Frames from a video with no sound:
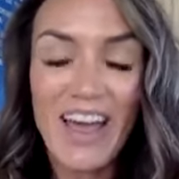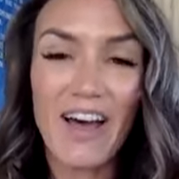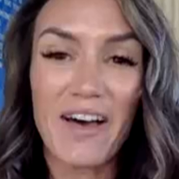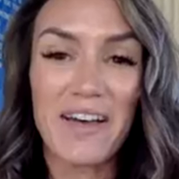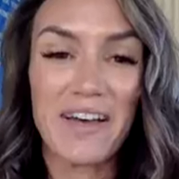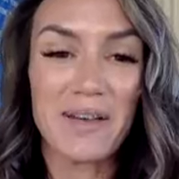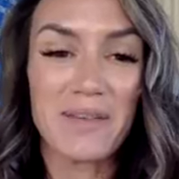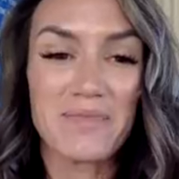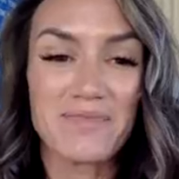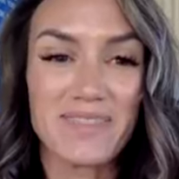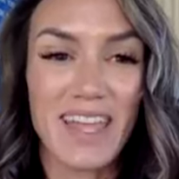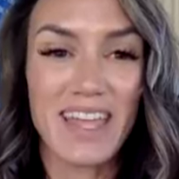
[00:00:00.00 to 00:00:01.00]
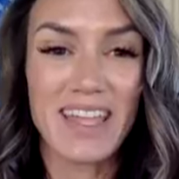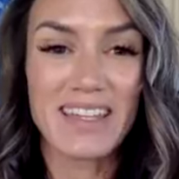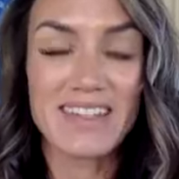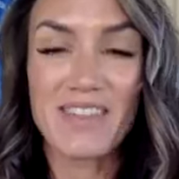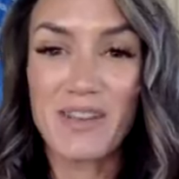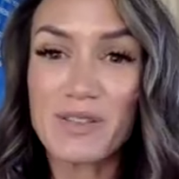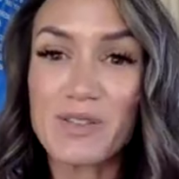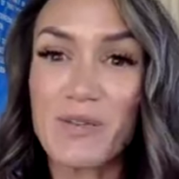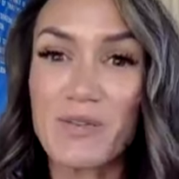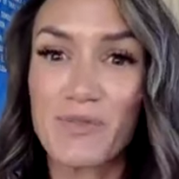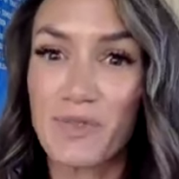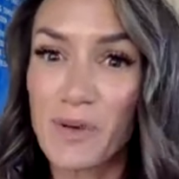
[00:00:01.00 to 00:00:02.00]
um, and there's a
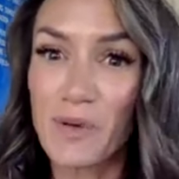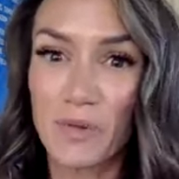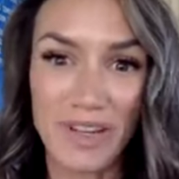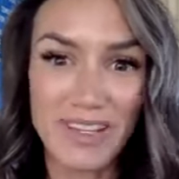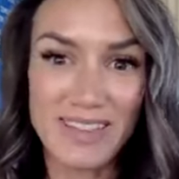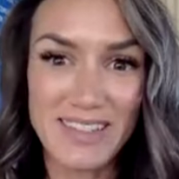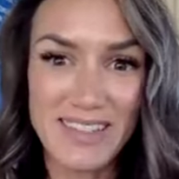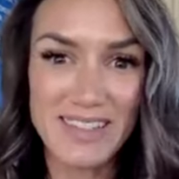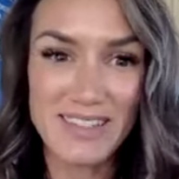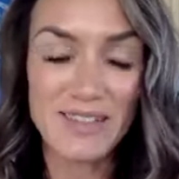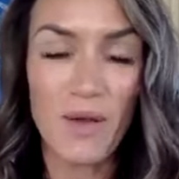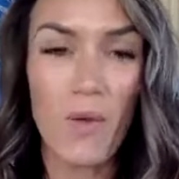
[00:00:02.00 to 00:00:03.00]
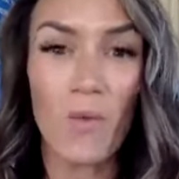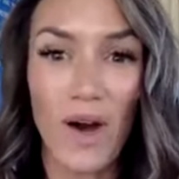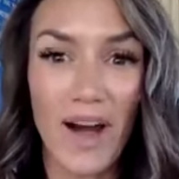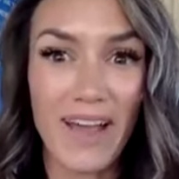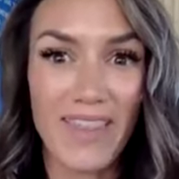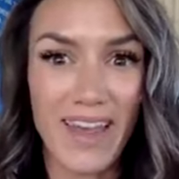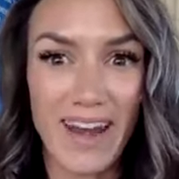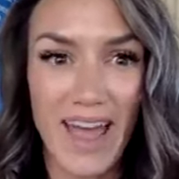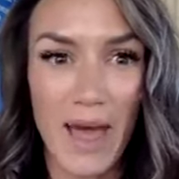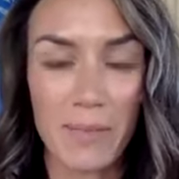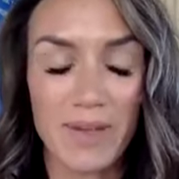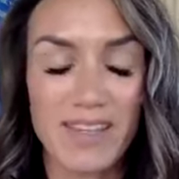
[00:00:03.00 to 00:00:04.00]
few reasons why that
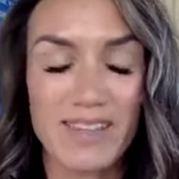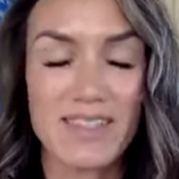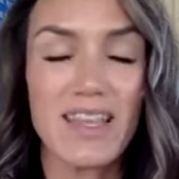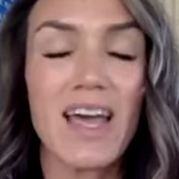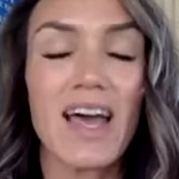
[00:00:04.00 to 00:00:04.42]
happens.